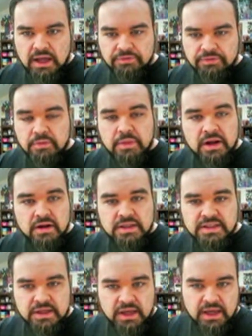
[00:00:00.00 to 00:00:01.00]
From there,
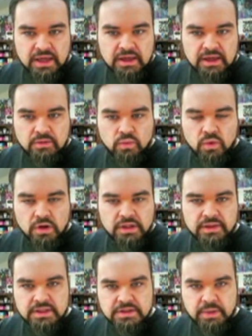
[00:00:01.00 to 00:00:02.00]
because I worked
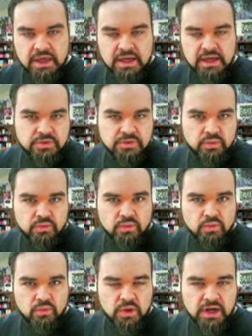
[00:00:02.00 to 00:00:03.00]
on this page in
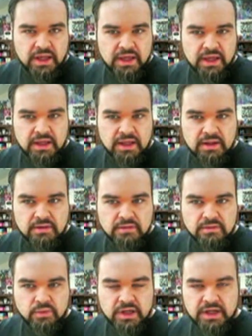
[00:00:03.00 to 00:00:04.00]
what I
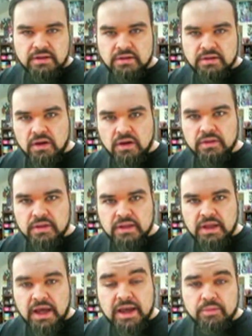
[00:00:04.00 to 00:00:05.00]
call
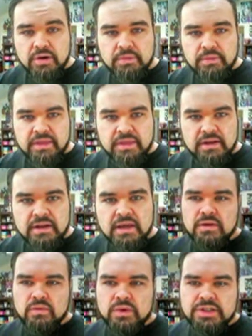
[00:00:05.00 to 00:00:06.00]
the hybrid method,
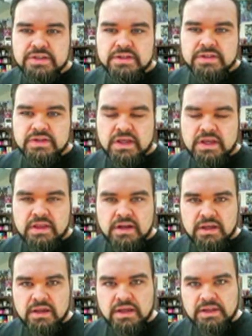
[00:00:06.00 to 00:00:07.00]
which is to say that
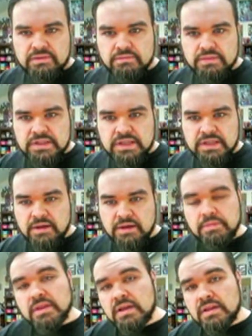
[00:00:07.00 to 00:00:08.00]
I set
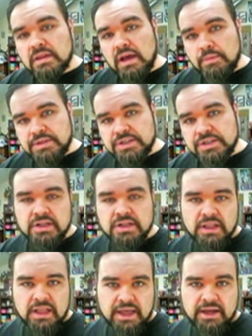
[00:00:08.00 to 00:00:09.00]
up the composition
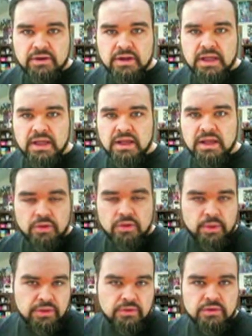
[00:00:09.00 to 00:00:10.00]
and layout and all the
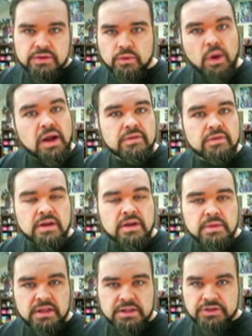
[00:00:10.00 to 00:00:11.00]
way through to the wireframe,
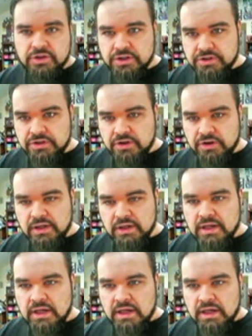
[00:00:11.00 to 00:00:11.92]
the clean structure drawing,